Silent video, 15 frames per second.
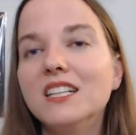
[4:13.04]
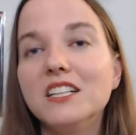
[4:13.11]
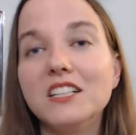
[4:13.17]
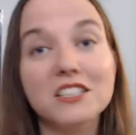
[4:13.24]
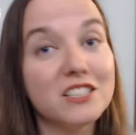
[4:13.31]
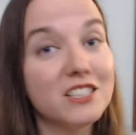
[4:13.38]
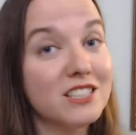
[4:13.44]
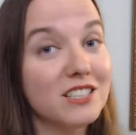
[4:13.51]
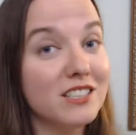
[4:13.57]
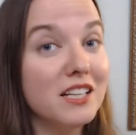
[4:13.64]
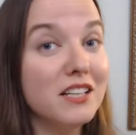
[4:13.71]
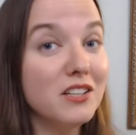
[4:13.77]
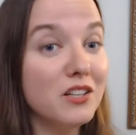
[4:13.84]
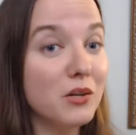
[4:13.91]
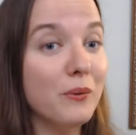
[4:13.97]
Ursula
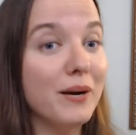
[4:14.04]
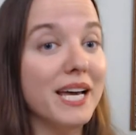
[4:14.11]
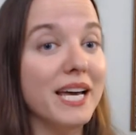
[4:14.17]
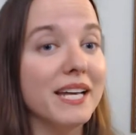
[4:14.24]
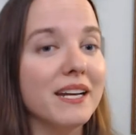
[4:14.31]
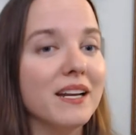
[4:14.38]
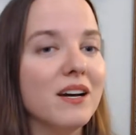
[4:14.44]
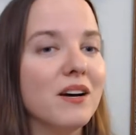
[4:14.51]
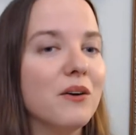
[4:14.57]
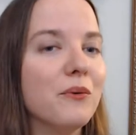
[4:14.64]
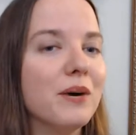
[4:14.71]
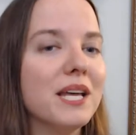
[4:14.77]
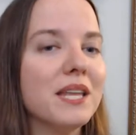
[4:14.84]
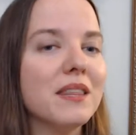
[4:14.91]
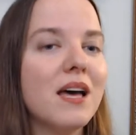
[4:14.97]
Le Guin
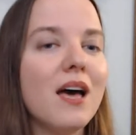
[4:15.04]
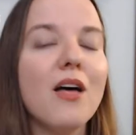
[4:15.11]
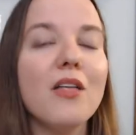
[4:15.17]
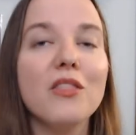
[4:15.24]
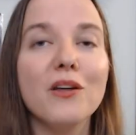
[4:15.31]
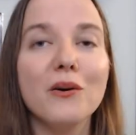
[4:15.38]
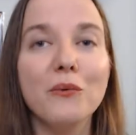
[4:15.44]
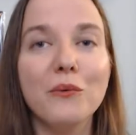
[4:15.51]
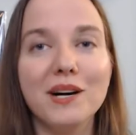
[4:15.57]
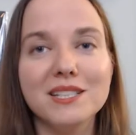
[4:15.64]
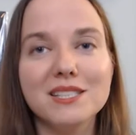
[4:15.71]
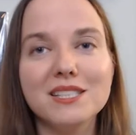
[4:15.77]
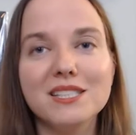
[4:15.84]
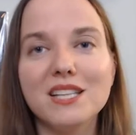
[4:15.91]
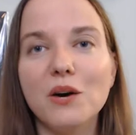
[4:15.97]
with The
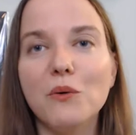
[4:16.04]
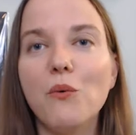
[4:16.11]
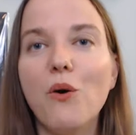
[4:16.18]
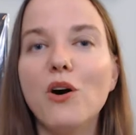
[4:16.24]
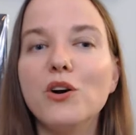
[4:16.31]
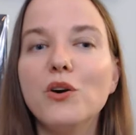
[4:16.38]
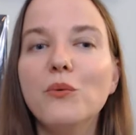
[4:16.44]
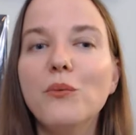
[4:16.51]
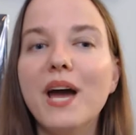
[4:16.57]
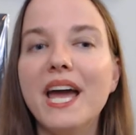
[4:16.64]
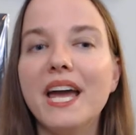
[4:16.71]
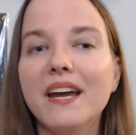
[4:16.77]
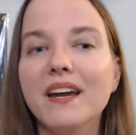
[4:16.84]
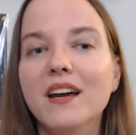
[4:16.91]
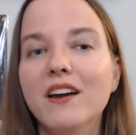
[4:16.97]
Ones That Walk
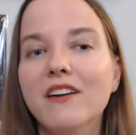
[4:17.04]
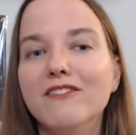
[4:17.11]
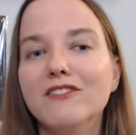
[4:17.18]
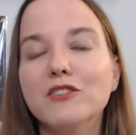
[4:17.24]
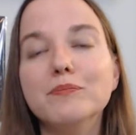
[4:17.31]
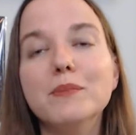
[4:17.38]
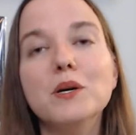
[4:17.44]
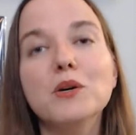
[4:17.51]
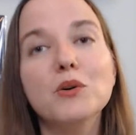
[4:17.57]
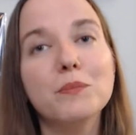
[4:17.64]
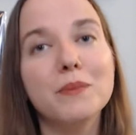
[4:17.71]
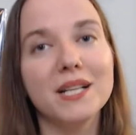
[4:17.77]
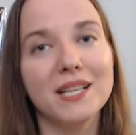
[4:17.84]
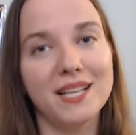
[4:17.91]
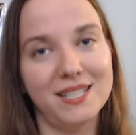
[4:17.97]
Away from
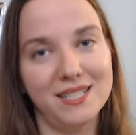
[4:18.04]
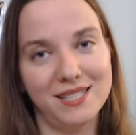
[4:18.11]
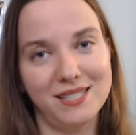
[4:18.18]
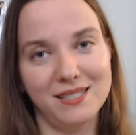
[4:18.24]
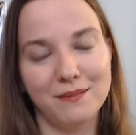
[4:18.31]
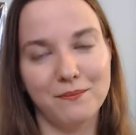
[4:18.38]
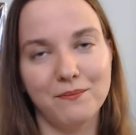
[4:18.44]
Umalas.